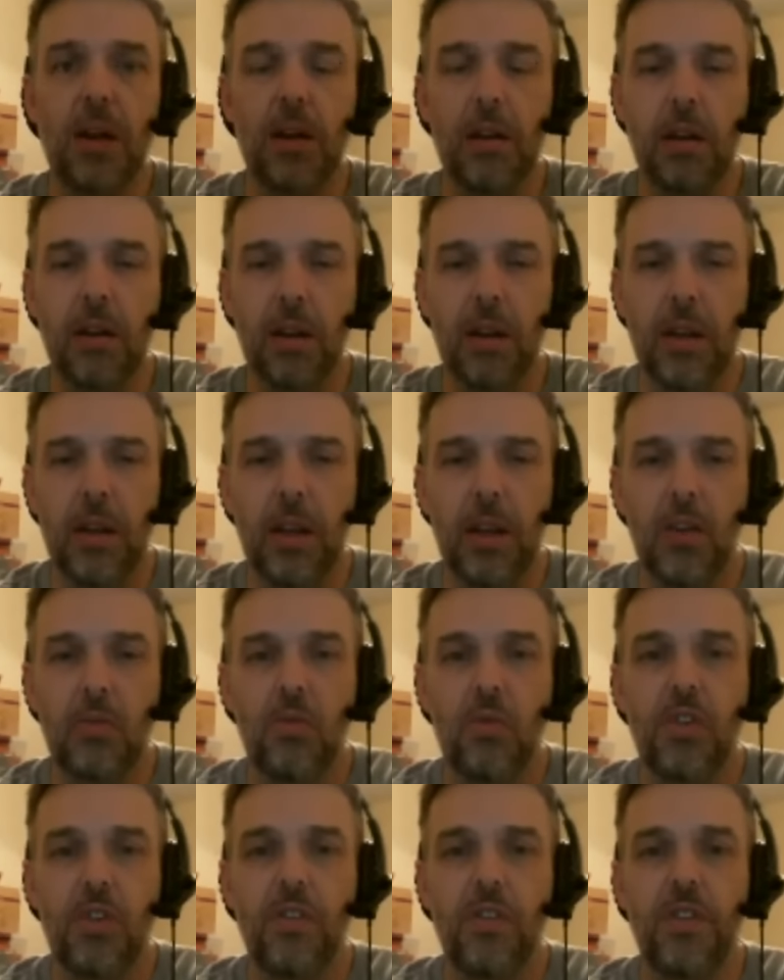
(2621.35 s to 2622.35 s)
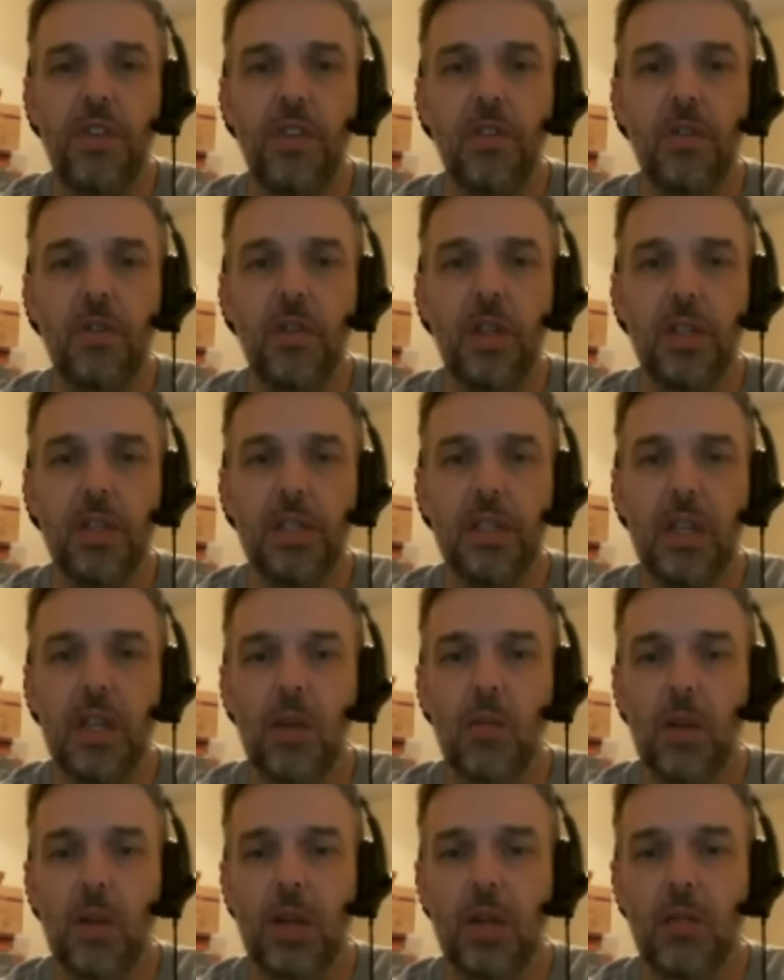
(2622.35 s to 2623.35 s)
reveal this time. We did we
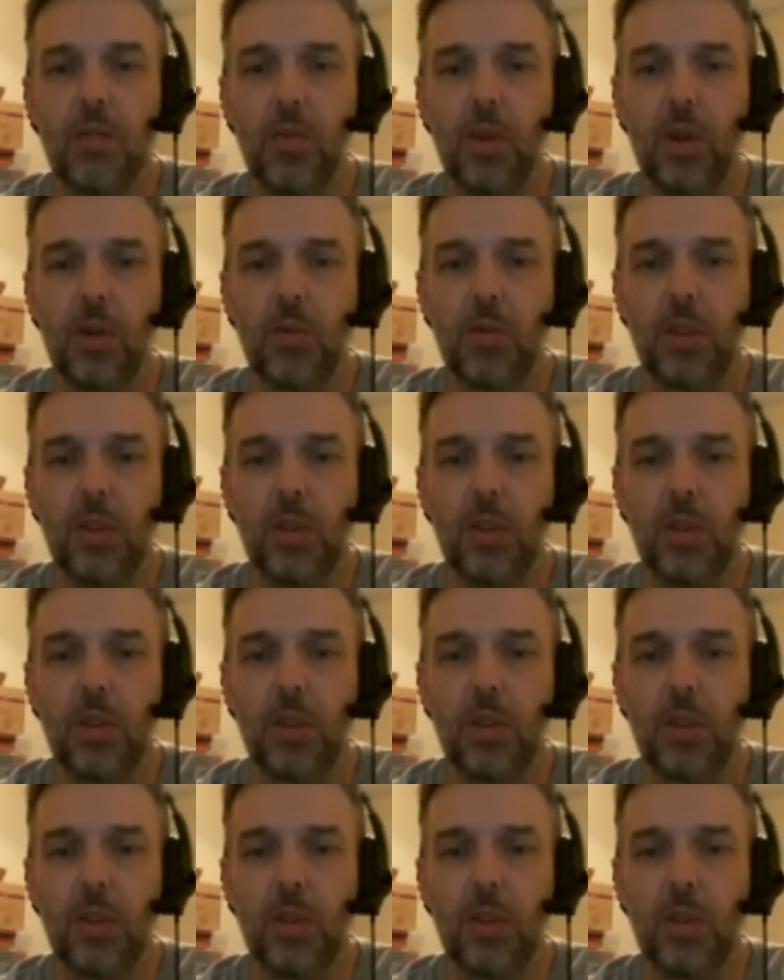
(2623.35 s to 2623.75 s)
only saw really